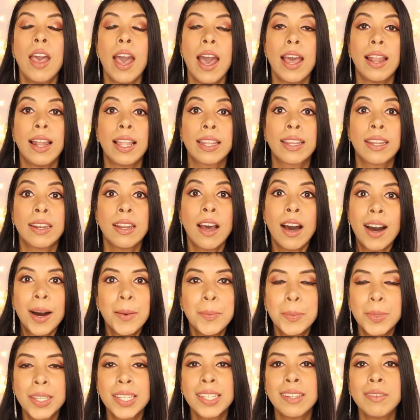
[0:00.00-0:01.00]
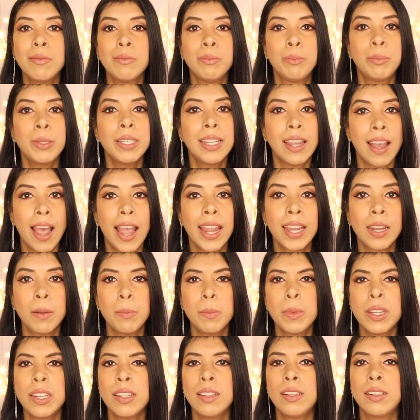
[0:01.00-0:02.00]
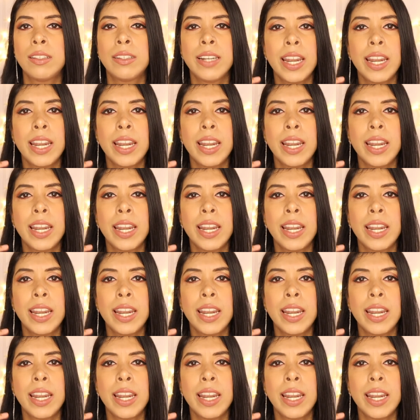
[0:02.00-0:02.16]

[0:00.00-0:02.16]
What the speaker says: like an army behind me,